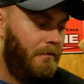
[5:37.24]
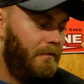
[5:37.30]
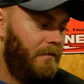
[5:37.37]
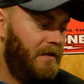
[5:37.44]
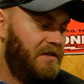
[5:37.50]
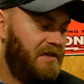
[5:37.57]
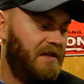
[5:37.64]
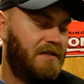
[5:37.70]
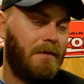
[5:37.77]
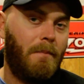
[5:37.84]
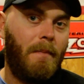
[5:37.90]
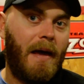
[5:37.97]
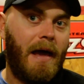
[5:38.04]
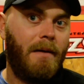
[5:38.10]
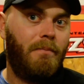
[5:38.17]
Is this a
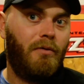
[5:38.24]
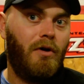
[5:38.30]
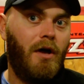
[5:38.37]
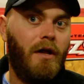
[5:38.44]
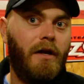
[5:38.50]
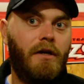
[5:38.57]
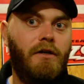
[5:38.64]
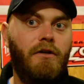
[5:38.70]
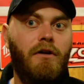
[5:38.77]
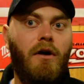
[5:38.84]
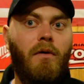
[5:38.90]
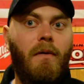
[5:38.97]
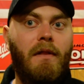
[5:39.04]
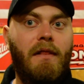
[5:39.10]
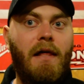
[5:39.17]
bad product?
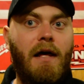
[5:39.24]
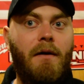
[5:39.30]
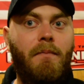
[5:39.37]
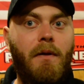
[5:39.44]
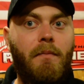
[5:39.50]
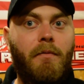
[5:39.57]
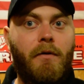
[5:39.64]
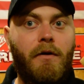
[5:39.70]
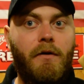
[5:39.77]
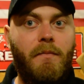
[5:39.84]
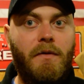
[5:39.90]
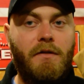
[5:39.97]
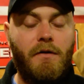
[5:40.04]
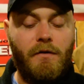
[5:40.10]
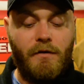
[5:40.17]
No, a lot of people are going to
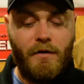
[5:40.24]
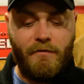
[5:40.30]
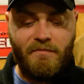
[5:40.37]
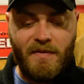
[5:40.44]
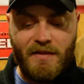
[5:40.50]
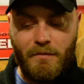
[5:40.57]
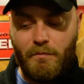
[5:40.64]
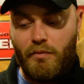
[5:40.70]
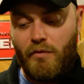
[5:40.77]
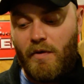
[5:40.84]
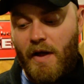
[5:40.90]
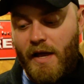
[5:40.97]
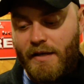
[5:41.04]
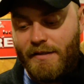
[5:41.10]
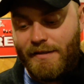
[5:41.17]
be turned off by the
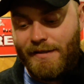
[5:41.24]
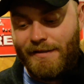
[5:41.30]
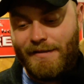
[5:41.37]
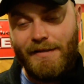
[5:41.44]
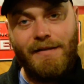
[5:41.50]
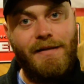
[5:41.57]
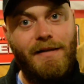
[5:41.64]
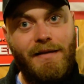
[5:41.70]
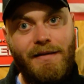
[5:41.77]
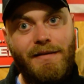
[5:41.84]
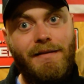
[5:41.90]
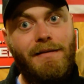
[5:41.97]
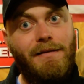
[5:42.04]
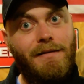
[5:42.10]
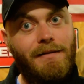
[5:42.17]
price because it
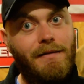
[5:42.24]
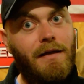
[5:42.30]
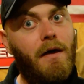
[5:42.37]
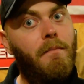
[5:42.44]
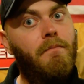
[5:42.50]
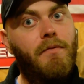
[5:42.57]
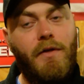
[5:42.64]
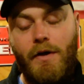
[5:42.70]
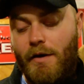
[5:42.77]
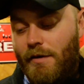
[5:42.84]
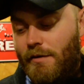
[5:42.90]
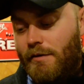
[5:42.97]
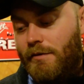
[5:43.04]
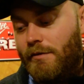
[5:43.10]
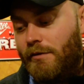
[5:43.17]
is up there.
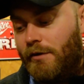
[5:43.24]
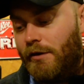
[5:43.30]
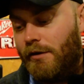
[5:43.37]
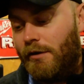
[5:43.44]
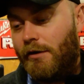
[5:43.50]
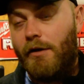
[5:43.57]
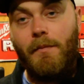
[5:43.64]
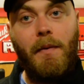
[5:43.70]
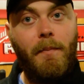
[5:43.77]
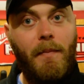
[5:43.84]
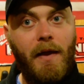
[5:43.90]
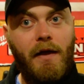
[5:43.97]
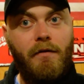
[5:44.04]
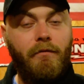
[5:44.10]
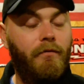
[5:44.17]
You're going to be
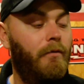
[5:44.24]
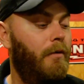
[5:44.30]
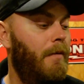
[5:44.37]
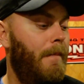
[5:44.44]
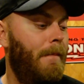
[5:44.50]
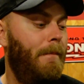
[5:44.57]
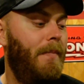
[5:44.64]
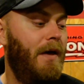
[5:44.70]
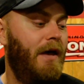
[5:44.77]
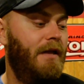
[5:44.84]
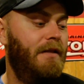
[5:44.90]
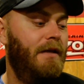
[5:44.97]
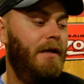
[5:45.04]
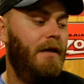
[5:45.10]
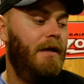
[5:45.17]
paying for it.
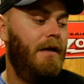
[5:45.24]
But